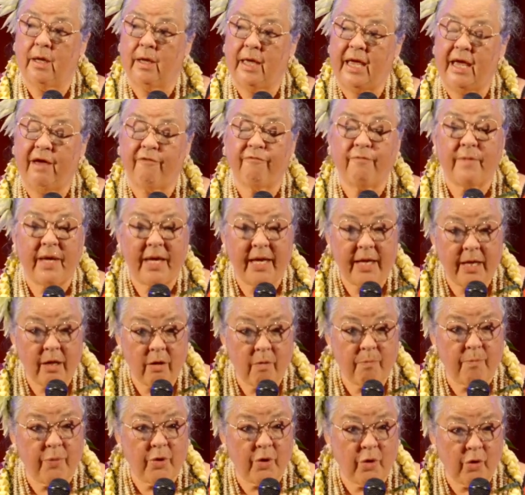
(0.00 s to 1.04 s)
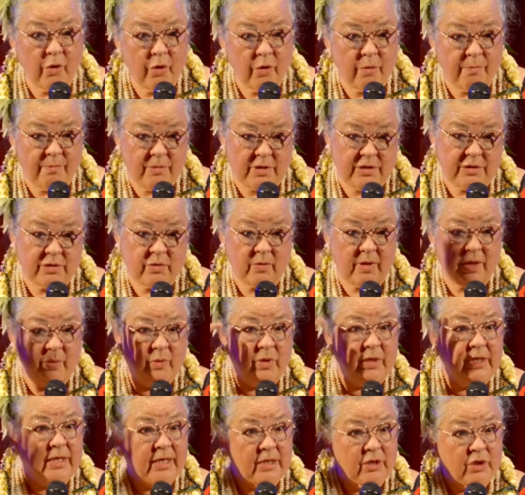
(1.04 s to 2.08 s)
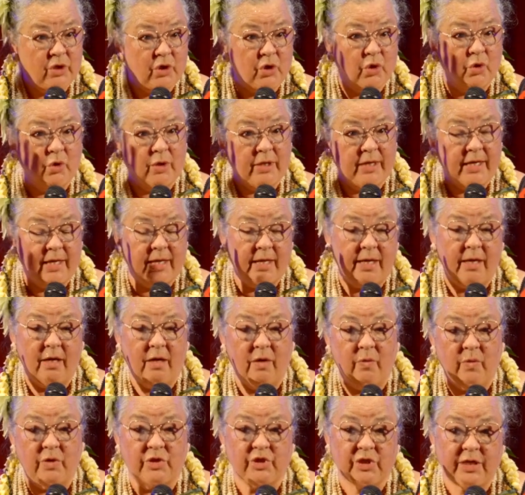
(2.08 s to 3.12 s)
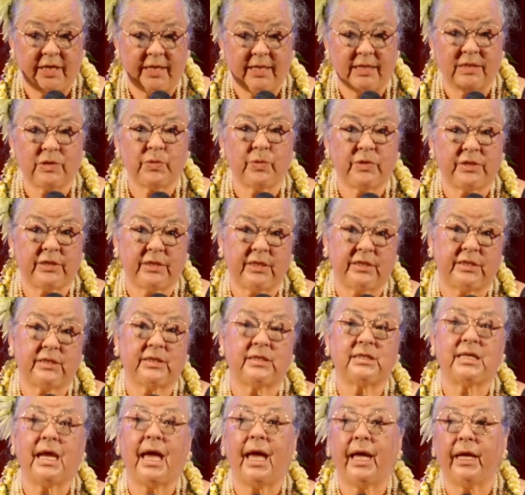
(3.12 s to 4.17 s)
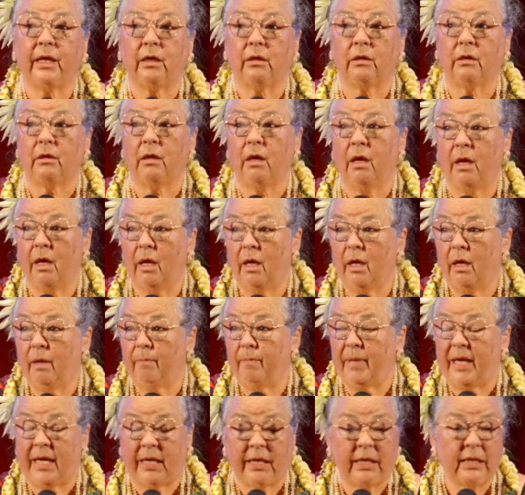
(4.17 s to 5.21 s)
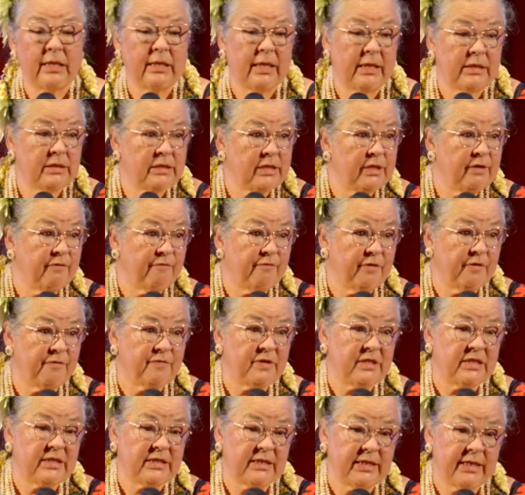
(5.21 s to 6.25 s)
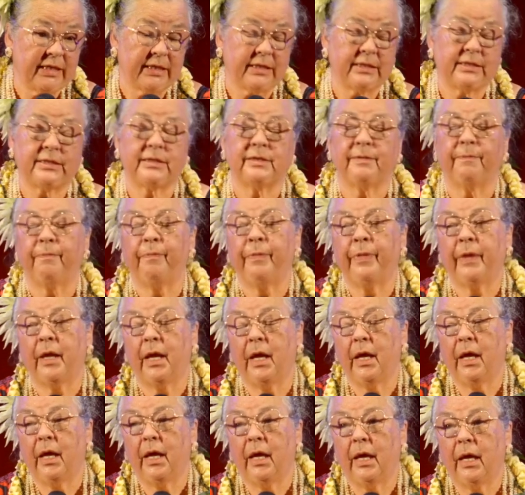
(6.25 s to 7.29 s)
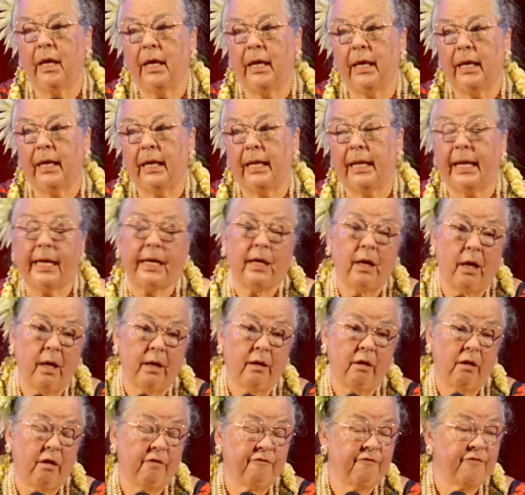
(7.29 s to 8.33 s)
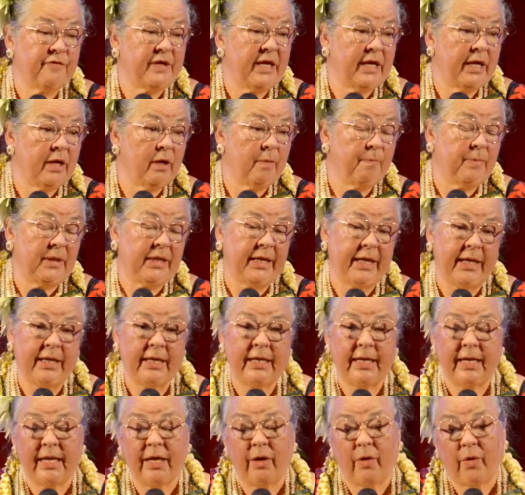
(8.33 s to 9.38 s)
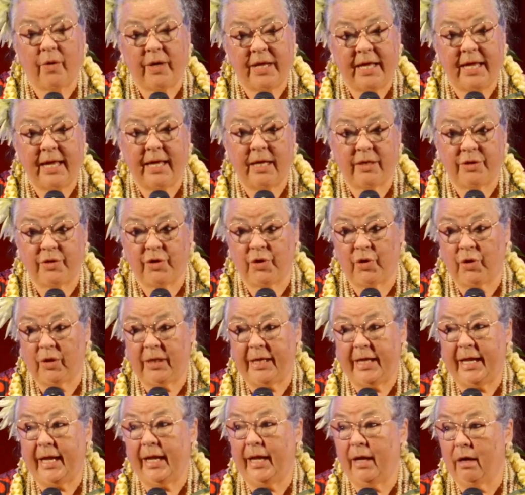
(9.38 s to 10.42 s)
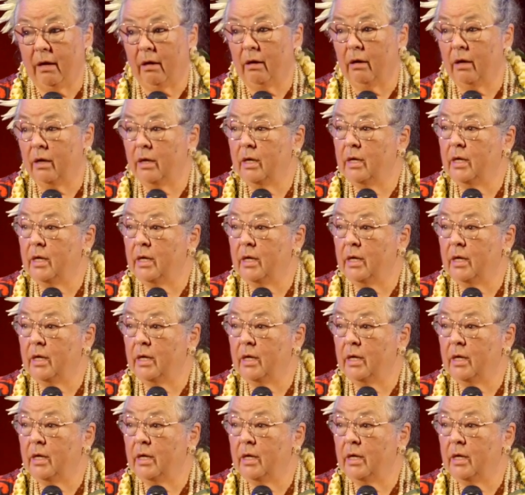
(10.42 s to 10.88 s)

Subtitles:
have my hair permed so I would get curly hair, which I guess was the style back in 1956. And I got off the airplane and I already had curly hair,